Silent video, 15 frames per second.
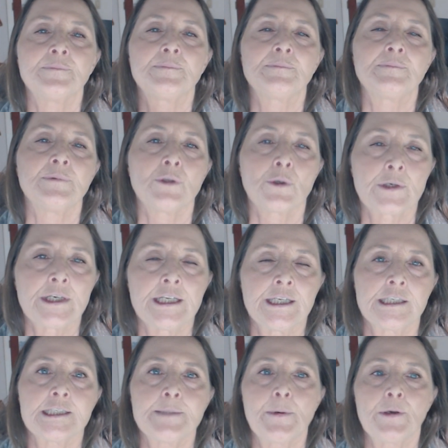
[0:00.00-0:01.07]
learning
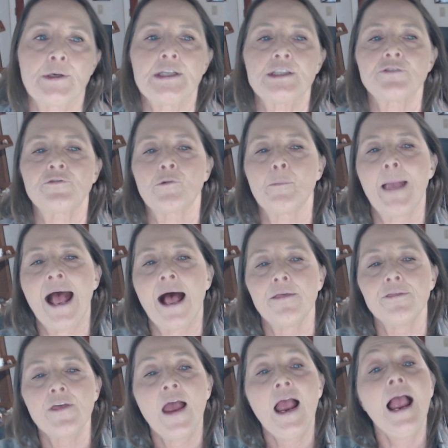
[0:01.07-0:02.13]
experience for
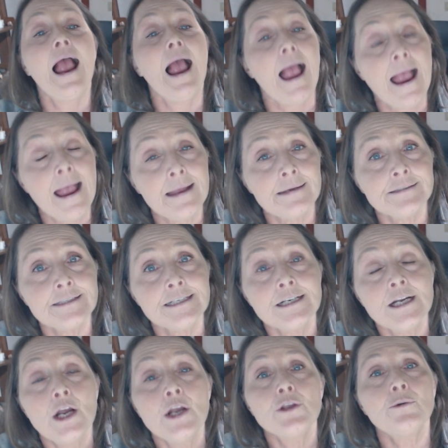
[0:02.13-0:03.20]
math. And
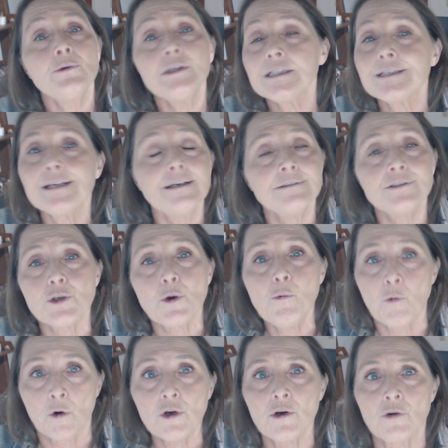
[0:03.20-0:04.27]
unit studies don't
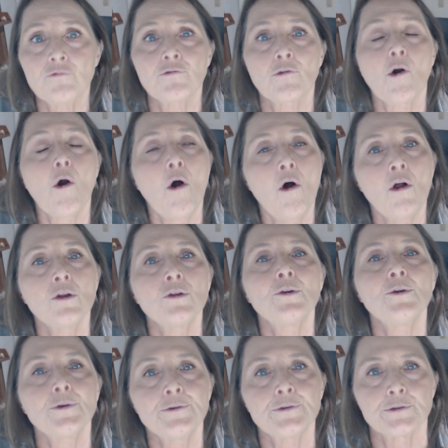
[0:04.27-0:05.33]
work for all
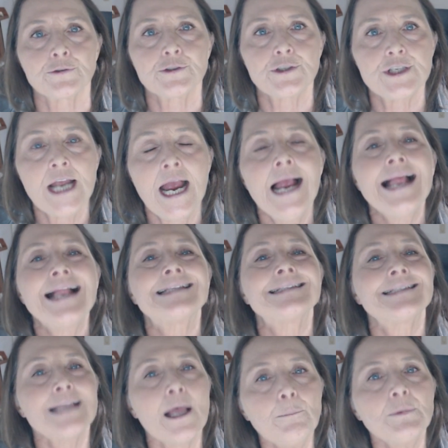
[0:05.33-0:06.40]
learners.
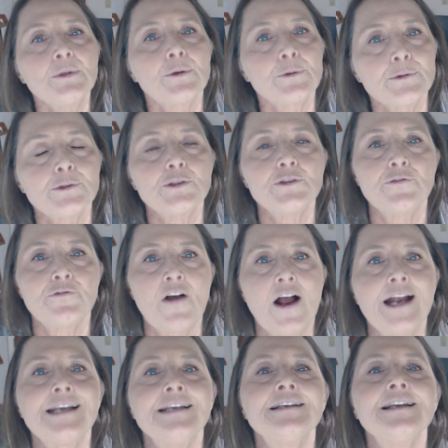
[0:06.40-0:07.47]
Some learners
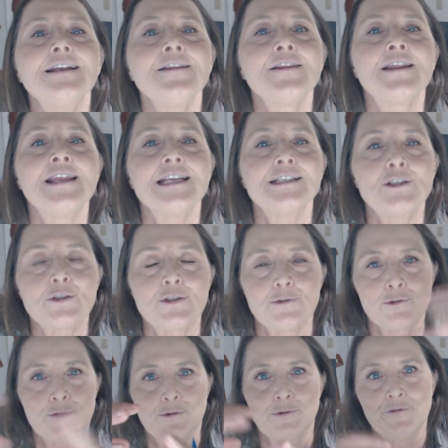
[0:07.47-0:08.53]
find this
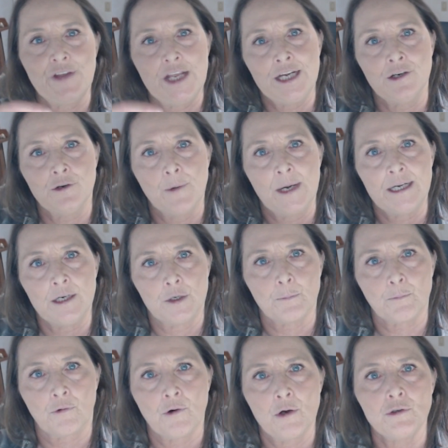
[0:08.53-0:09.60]
sort of integrated
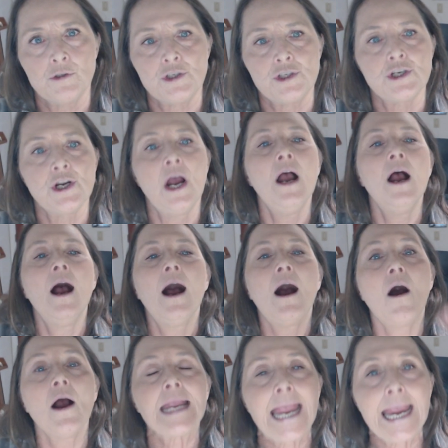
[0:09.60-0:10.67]
approach
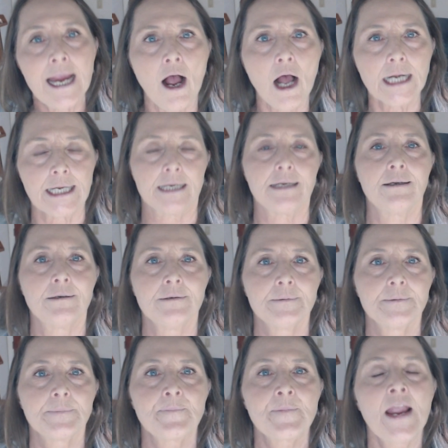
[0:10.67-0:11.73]
chaotic.
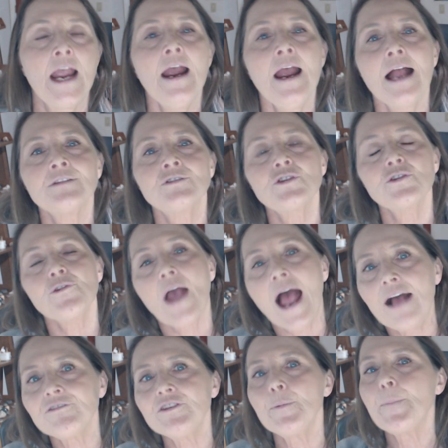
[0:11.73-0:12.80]
And so you
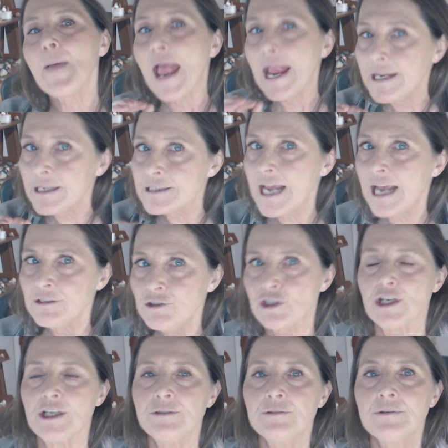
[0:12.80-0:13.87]
have to pay
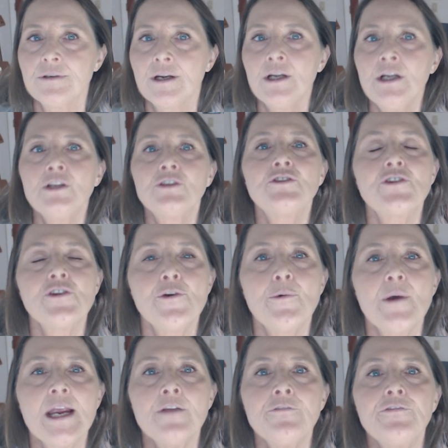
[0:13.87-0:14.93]
attention to
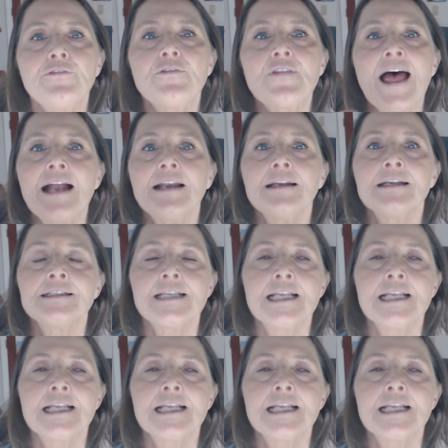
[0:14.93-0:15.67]
if that is the